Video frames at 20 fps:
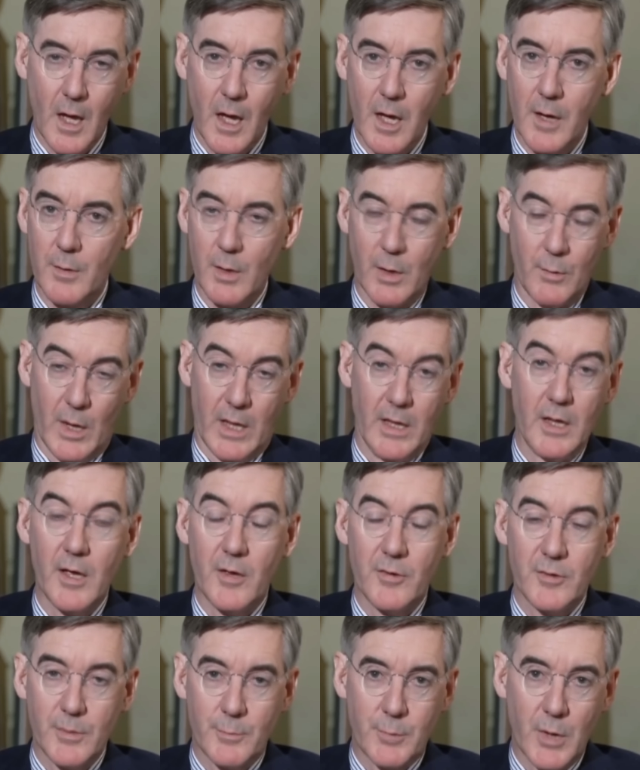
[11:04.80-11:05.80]

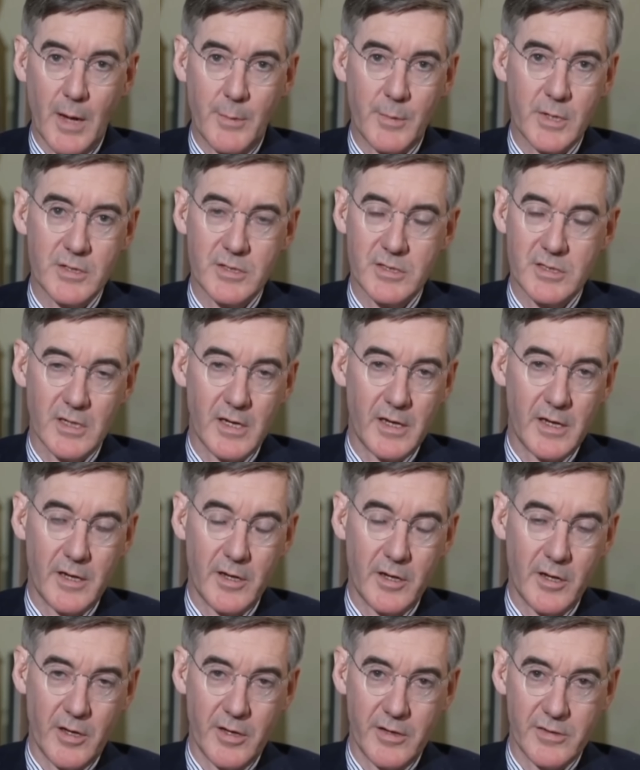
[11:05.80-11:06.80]
Well, the Prime
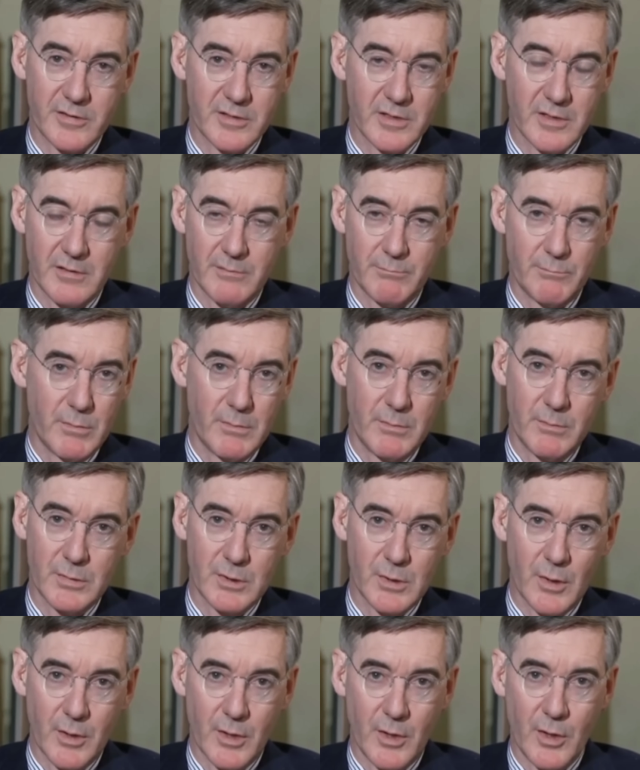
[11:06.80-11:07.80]
Minister has
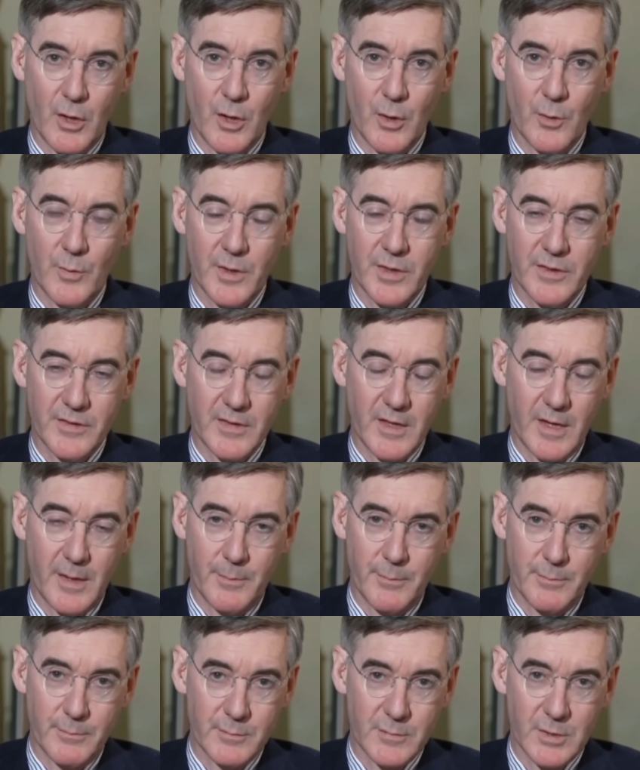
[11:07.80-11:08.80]
gone along with
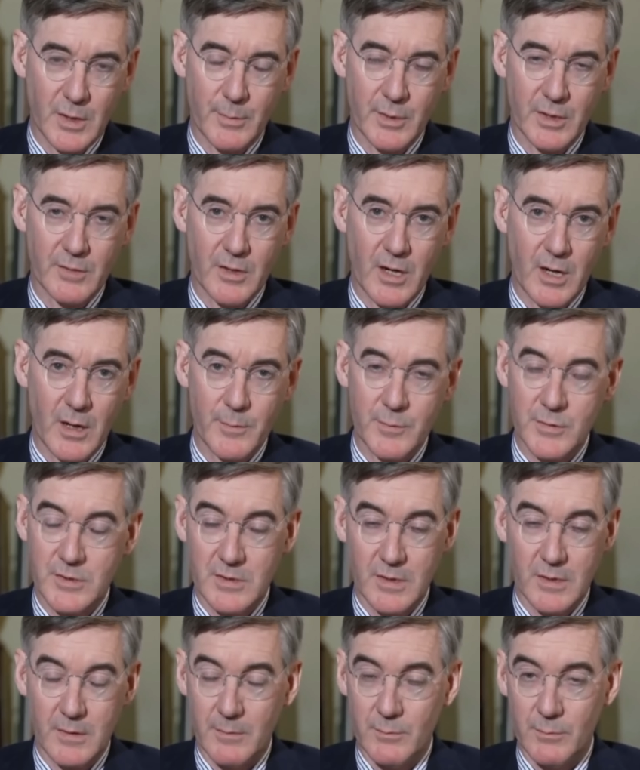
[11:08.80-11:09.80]
Dominic
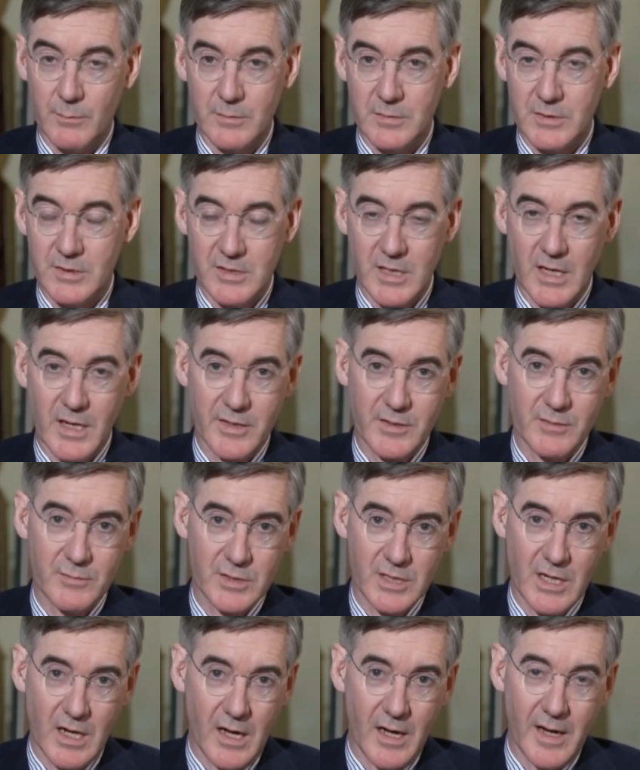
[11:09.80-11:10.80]
Raab's desire
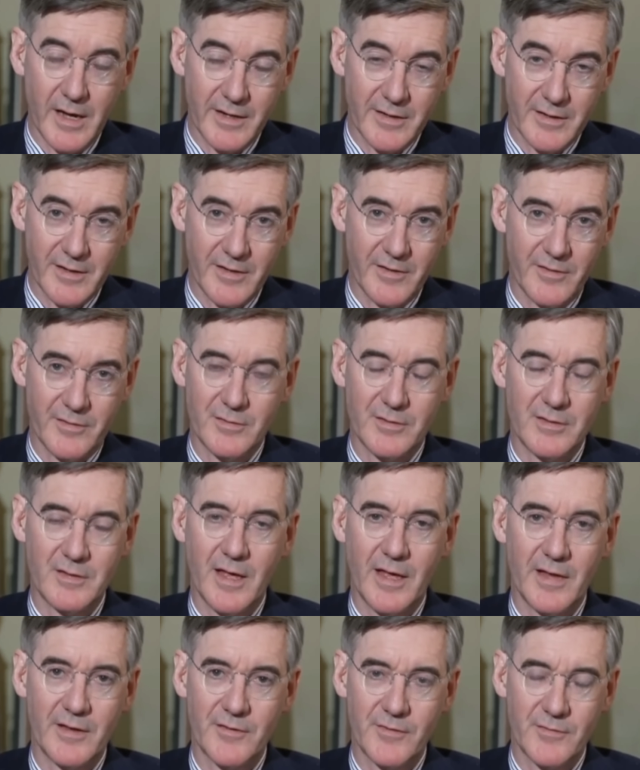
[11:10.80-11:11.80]
to resign, and
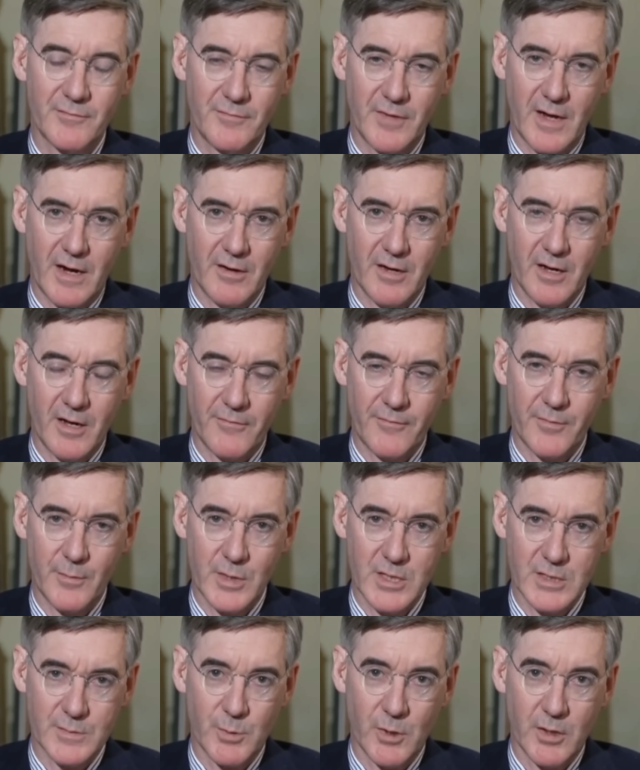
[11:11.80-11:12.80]
that's fair enough
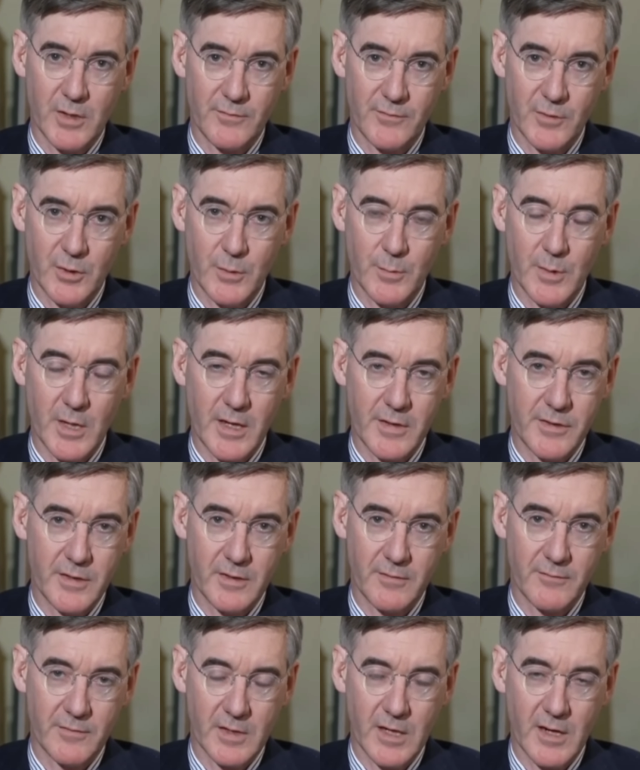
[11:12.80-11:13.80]
from his point of view, but I
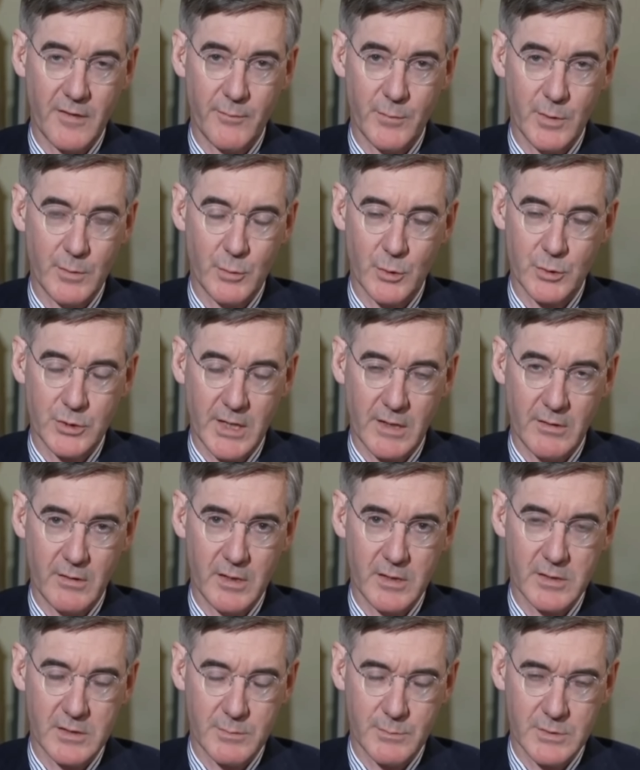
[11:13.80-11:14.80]
think for government more
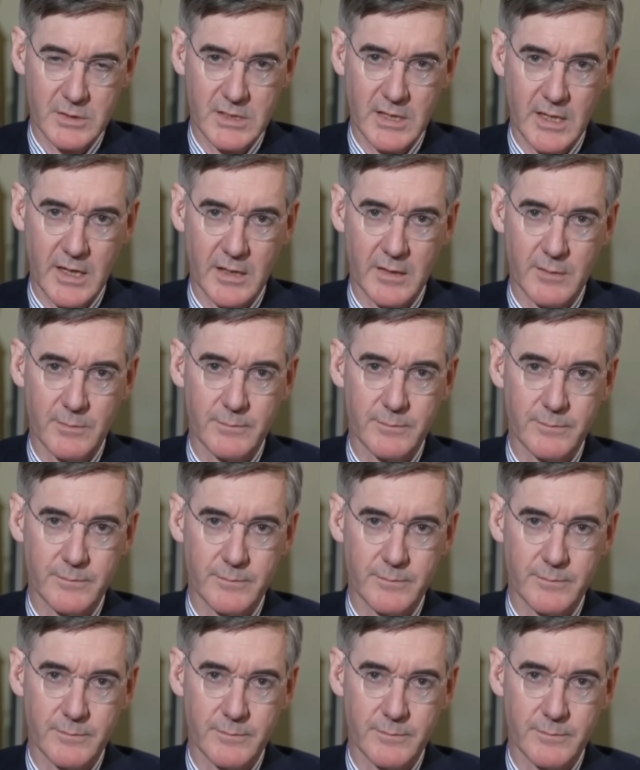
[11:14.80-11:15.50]
generally it's a mistake.